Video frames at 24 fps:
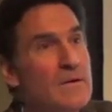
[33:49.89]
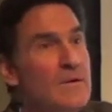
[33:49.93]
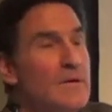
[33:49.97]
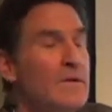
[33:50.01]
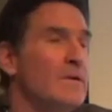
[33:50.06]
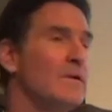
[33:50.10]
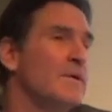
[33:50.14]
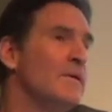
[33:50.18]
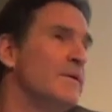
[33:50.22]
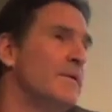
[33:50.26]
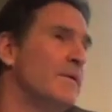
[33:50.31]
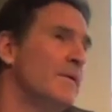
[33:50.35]

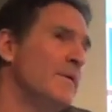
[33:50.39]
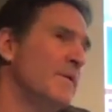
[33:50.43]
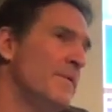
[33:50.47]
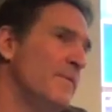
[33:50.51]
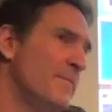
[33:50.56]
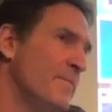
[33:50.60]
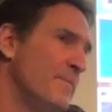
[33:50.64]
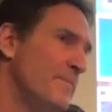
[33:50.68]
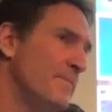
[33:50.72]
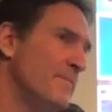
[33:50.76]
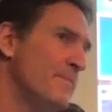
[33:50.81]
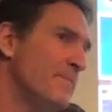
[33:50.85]
in your
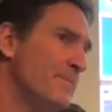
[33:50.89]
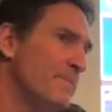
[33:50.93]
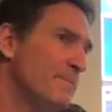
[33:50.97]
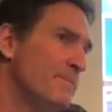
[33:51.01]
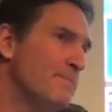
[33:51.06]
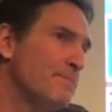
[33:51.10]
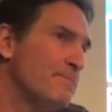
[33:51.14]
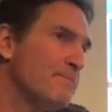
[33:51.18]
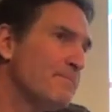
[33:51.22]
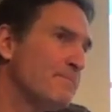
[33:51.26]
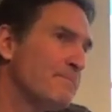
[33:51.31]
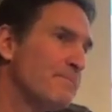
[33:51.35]
movie it shows
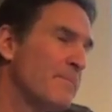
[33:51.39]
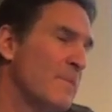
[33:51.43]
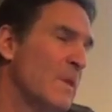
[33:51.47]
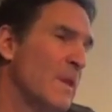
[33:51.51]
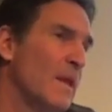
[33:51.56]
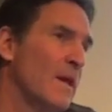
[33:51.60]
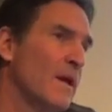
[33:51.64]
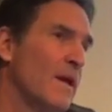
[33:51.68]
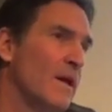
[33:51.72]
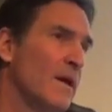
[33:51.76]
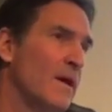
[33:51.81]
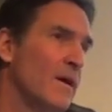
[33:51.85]
you
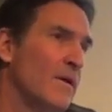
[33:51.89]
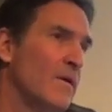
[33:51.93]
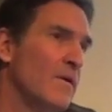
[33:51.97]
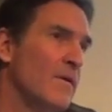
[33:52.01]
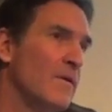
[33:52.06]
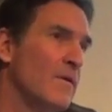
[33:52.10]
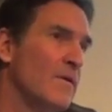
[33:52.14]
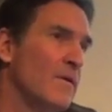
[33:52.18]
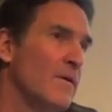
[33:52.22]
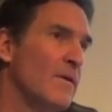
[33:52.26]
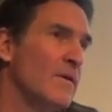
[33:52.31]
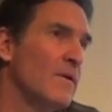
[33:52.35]
sketching
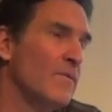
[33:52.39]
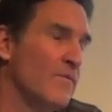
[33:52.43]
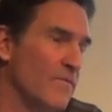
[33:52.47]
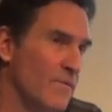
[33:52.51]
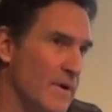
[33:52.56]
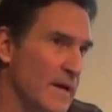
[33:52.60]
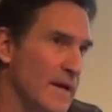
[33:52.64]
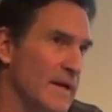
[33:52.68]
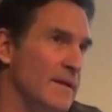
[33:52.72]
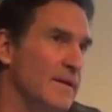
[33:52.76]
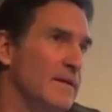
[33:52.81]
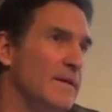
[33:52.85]
on
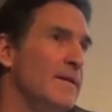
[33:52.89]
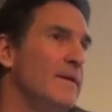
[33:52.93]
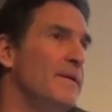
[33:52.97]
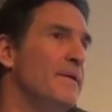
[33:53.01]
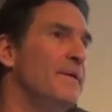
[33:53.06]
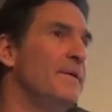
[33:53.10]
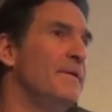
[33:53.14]
site. Right.